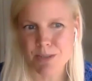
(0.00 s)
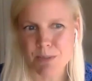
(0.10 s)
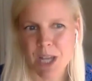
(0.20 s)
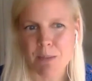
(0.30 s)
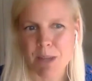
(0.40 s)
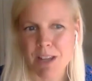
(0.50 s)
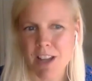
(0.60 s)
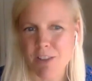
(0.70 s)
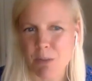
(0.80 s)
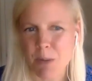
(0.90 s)
to becoming
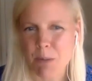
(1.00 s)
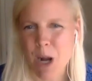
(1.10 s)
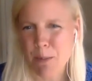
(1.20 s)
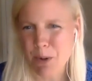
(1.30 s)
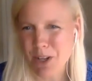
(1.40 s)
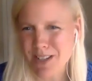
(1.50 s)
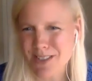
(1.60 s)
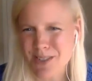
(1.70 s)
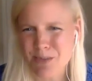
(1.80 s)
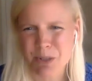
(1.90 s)
government property.
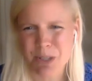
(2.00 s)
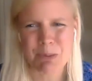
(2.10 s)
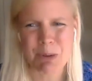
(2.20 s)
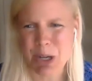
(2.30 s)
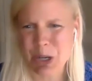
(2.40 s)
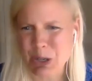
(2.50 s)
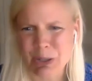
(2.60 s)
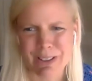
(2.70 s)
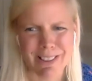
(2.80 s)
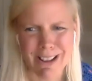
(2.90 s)
So this really
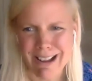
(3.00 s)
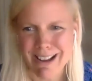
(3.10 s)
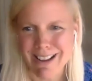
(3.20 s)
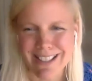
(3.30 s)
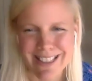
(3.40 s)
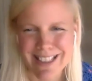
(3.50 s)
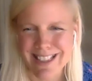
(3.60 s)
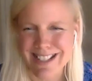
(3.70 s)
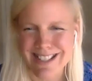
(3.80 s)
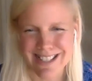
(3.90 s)
weird law that
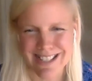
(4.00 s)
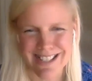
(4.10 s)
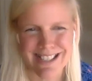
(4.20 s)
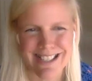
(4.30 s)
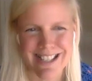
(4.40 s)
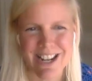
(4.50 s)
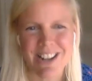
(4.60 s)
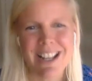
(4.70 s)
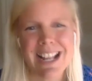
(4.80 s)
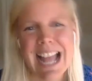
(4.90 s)
exists there.
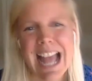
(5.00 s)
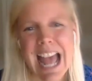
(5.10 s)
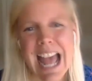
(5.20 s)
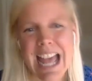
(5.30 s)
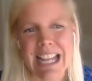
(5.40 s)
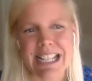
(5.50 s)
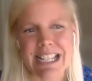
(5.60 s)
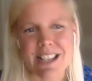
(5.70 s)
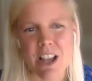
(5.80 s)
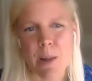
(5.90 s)
And
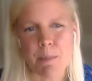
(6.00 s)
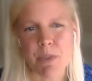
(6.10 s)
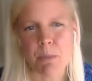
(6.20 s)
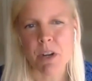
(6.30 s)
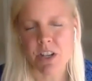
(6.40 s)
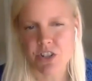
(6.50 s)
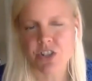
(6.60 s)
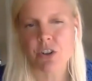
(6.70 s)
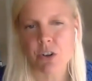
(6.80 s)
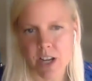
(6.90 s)
the
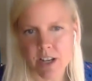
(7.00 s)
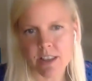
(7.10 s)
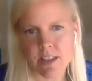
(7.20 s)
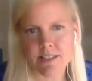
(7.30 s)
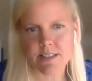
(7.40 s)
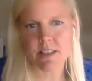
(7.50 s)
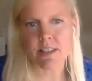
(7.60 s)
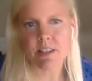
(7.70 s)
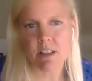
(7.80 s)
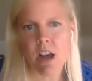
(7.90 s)
British created
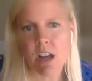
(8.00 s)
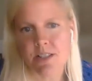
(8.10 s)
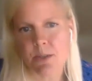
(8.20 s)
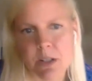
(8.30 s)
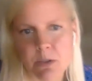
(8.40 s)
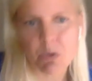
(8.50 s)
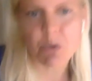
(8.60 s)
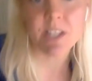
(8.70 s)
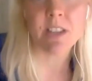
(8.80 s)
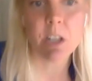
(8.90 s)
this law because it has
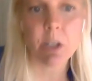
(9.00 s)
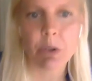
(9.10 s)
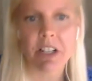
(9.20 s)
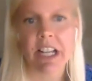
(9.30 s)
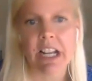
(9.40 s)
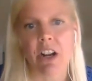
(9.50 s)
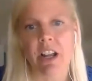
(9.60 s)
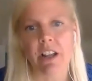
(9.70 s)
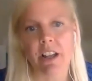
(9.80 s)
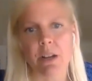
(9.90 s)
roots in the colonial
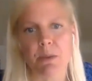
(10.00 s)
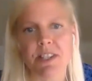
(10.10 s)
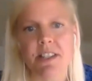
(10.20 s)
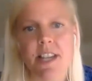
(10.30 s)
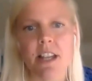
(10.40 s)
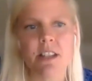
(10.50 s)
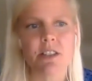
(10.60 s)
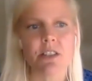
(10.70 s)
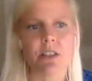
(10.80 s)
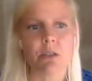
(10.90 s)
era, and it was intended
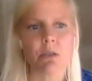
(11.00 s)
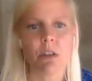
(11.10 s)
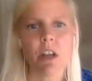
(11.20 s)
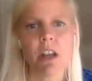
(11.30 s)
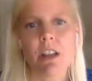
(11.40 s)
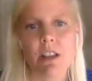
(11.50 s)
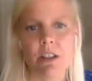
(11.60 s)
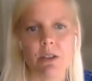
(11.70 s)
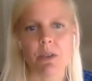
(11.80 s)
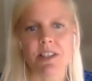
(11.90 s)
to,
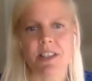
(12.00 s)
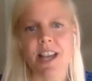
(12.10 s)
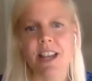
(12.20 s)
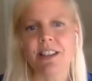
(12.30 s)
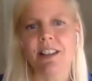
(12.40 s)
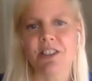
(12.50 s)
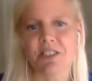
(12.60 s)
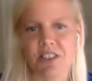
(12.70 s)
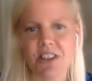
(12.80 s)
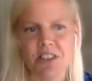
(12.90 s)
its intended
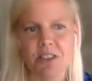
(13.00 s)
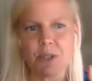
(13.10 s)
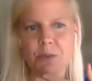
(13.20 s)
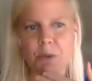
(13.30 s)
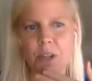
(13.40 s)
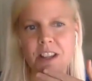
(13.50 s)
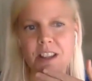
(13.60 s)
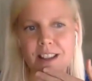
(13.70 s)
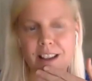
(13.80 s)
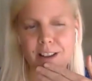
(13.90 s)
legislation was really